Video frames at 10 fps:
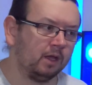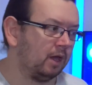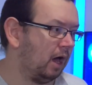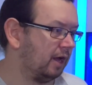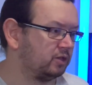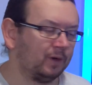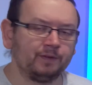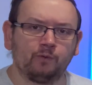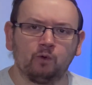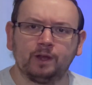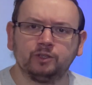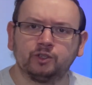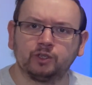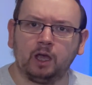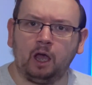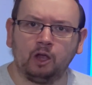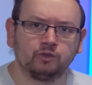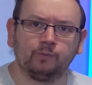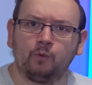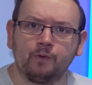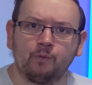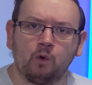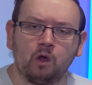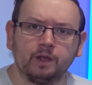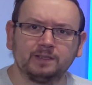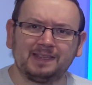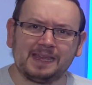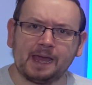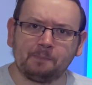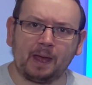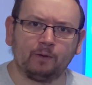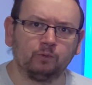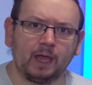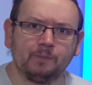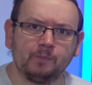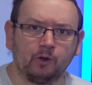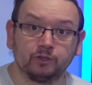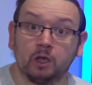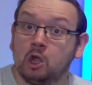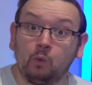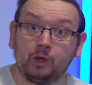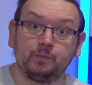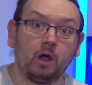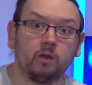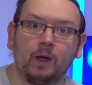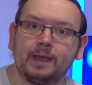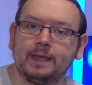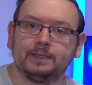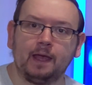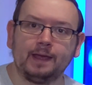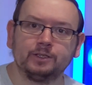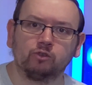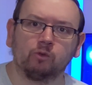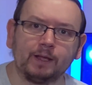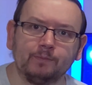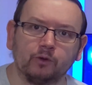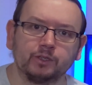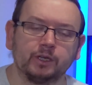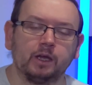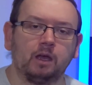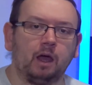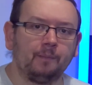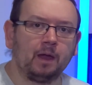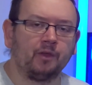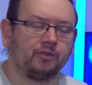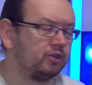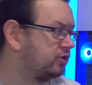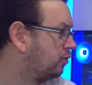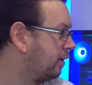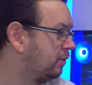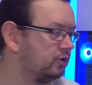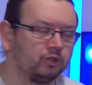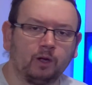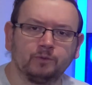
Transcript: 24-inch, 144Hz TN panel gaming monitor, which, by the way, is a great monitor. I just thought it was time to